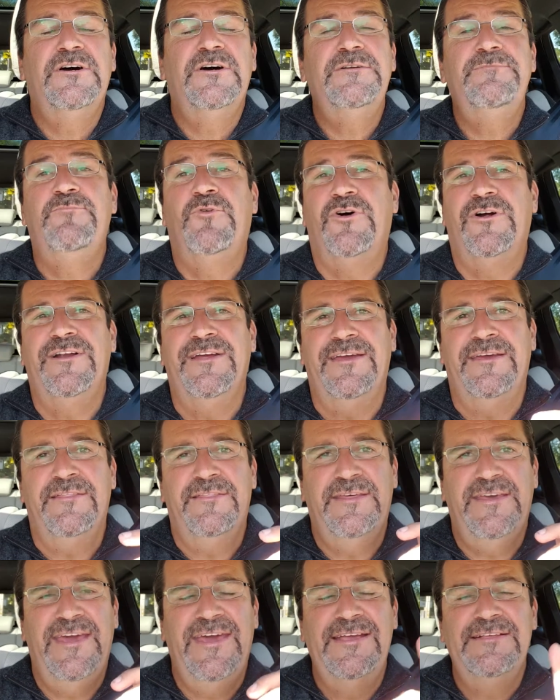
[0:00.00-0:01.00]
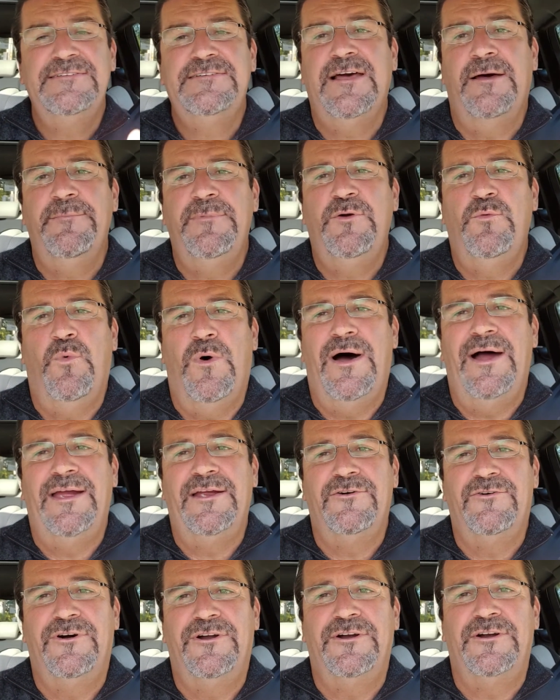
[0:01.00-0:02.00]
Good morning. The incoming
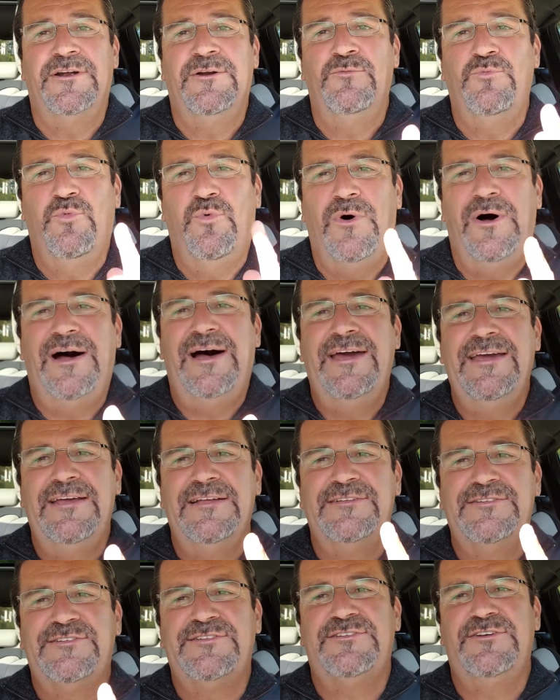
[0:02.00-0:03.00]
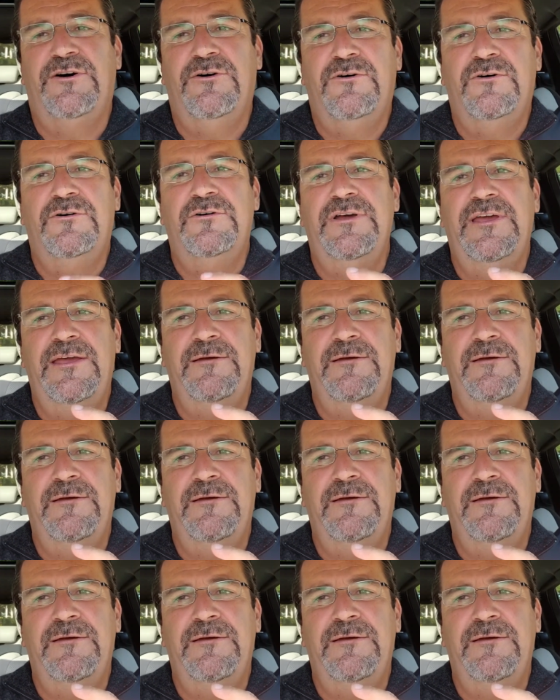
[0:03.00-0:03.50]
wire order and why it's so